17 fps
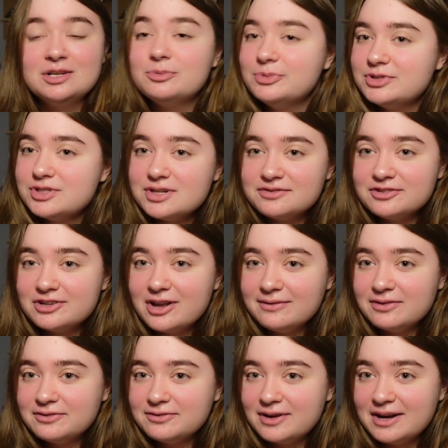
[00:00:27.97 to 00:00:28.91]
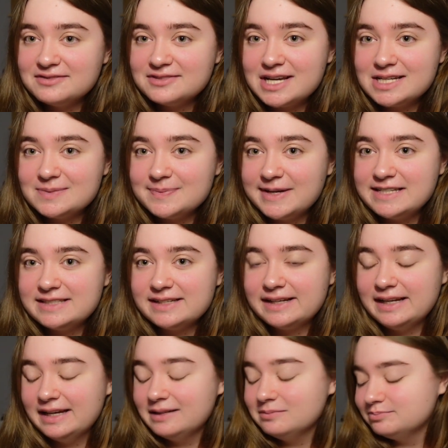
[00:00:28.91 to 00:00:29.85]
we do it for another 5 days
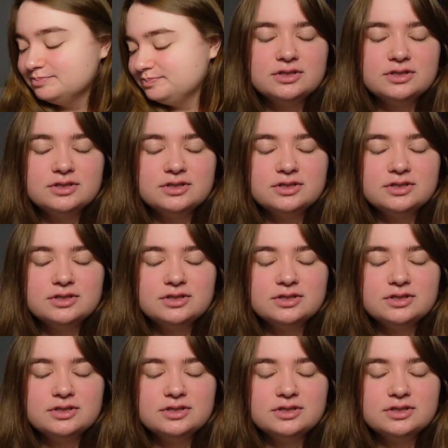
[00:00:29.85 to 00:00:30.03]
basically.